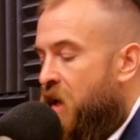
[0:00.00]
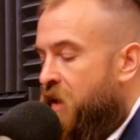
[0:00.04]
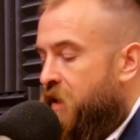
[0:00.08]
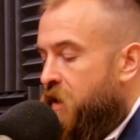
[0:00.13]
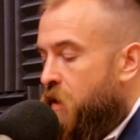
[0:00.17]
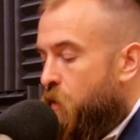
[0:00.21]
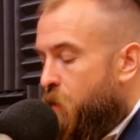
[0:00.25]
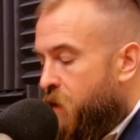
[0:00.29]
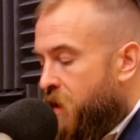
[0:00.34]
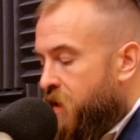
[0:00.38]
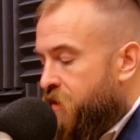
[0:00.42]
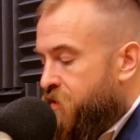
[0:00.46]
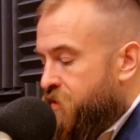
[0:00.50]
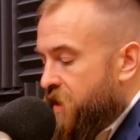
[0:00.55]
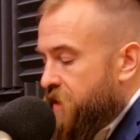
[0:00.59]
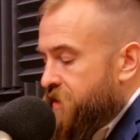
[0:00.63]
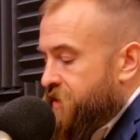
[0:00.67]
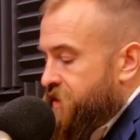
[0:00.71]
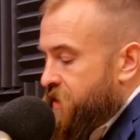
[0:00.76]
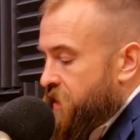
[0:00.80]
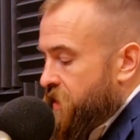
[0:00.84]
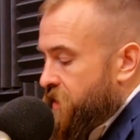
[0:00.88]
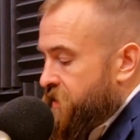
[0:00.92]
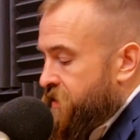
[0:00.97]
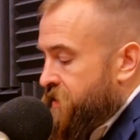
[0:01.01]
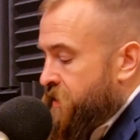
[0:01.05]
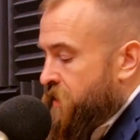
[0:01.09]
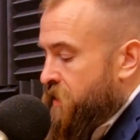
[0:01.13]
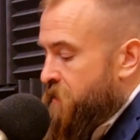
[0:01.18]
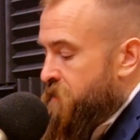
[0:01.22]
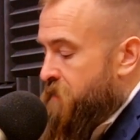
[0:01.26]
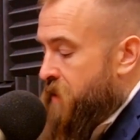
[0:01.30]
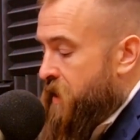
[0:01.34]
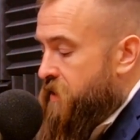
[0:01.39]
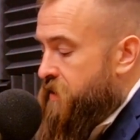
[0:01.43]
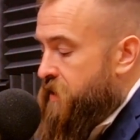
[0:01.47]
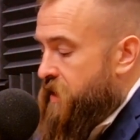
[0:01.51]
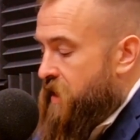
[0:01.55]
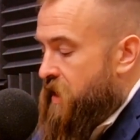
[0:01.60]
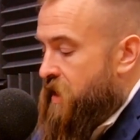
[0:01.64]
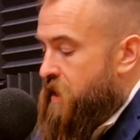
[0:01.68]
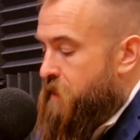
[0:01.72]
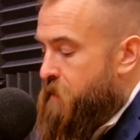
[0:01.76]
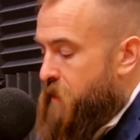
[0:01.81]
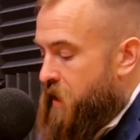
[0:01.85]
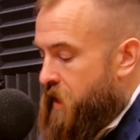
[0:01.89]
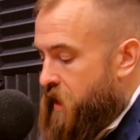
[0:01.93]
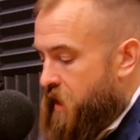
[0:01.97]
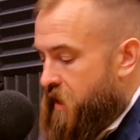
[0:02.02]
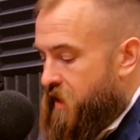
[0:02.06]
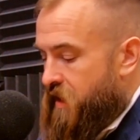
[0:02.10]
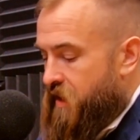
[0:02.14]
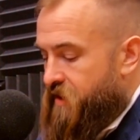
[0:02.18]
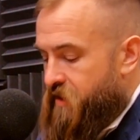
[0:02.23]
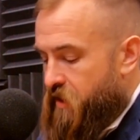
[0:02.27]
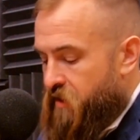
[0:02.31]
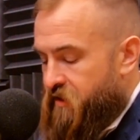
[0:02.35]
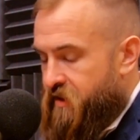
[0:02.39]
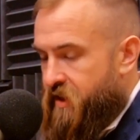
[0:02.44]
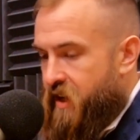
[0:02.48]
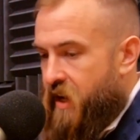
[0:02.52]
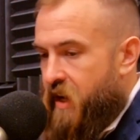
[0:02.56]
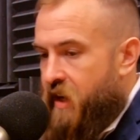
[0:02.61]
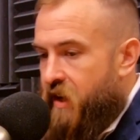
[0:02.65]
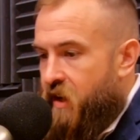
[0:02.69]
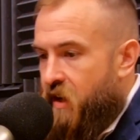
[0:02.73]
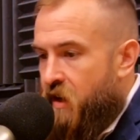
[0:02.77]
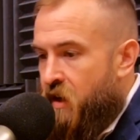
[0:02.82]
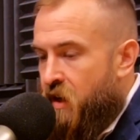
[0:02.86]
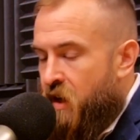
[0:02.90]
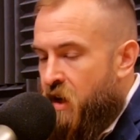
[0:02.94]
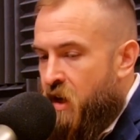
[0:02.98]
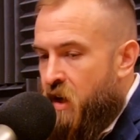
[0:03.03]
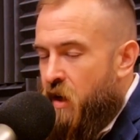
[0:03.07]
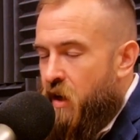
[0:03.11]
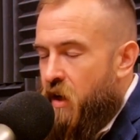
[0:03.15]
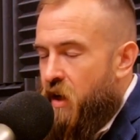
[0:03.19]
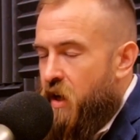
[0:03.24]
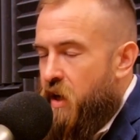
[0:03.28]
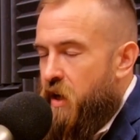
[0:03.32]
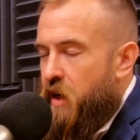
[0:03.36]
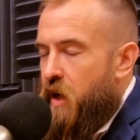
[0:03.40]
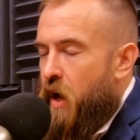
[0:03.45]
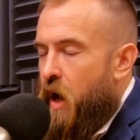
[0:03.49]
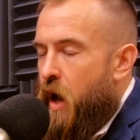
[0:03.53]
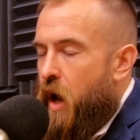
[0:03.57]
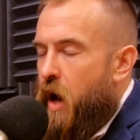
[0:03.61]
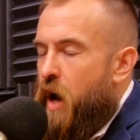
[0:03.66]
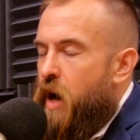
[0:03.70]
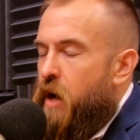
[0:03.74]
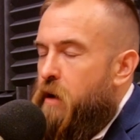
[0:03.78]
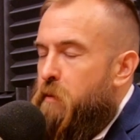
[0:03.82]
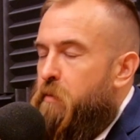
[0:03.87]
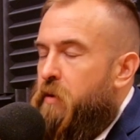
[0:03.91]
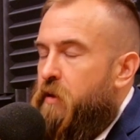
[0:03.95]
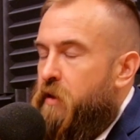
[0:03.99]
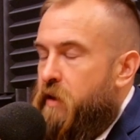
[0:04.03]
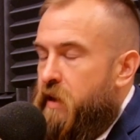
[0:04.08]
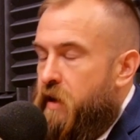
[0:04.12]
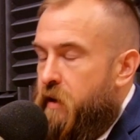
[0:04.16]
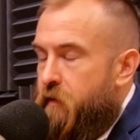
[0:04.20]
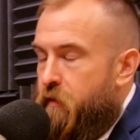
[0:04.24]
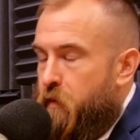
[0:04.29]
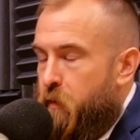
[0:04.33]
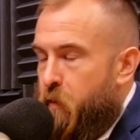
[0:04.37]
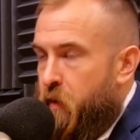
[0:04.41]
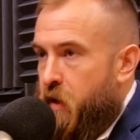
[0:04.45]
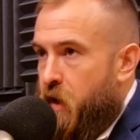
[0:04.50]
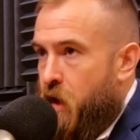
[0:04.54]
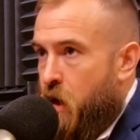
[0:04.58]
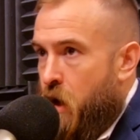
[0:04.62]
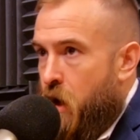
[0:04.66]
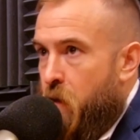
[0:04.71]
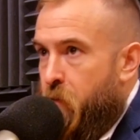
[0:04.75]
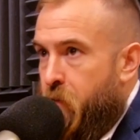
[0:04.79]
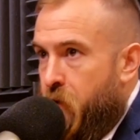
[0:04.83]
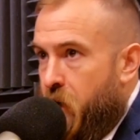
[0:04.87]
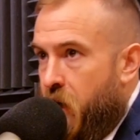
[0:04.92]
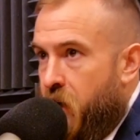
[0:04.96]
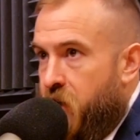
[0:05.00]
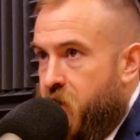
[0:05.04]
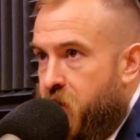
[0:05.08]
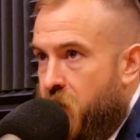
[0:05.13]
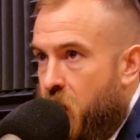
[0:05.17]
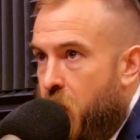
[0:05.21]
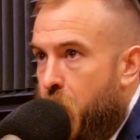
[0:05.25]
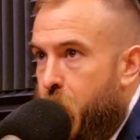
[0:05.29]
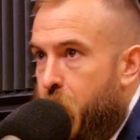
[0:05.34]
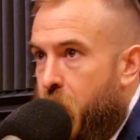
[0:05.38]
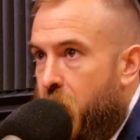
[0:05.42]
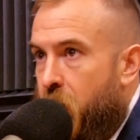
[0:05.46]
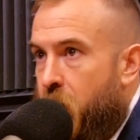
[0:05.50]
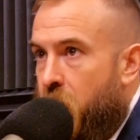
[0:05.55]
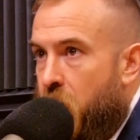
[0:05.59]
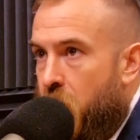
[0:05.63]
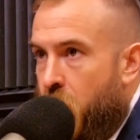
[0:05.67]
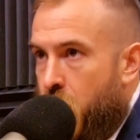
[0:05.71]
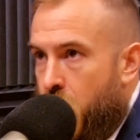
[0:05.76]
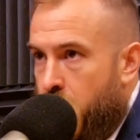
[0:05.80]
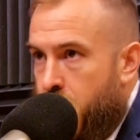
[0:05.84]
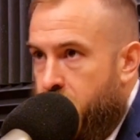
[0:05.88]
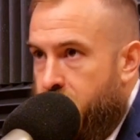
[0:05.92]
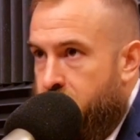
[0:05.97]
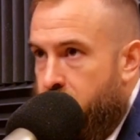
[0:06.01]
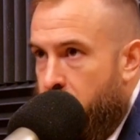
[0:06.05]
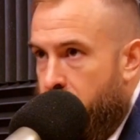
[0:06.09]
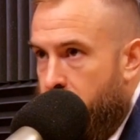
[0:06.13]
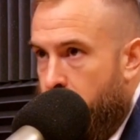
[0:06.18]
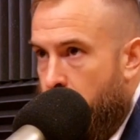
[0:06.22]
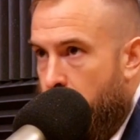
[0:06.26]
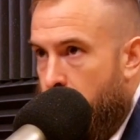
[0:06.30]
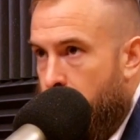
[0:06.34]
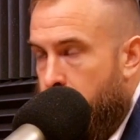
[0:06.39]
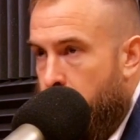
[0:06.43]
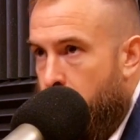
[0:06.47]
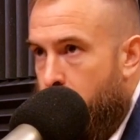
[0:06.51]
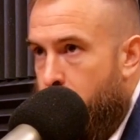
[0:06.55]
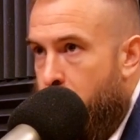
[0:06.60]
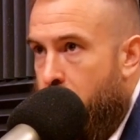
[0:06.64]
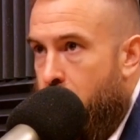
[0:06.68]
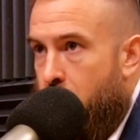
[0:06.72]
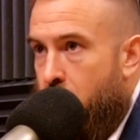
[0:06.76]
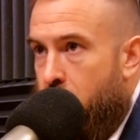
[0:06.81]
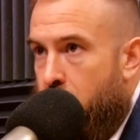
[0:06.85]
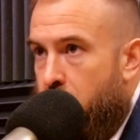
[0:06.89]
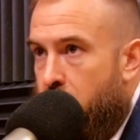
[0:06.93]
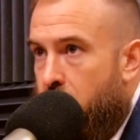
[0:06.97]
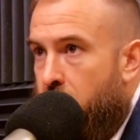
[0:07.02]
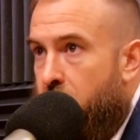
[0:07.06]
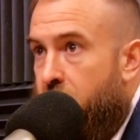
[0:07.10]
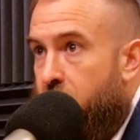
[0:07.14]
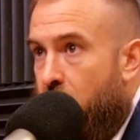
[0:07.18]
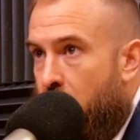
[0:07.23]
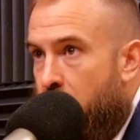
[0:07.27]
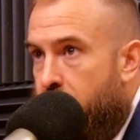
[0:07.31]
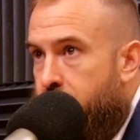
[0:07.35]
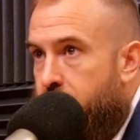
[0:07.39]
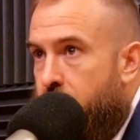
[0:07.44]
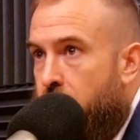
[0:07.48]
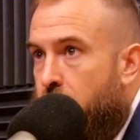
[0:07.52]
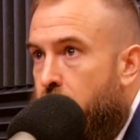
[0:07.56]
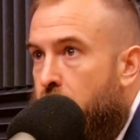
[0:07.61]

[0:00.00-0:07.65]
And you know what Andreas does better than anybody is he'll take an unbelievably complex topic and he'll just talk to you about it like you're 5.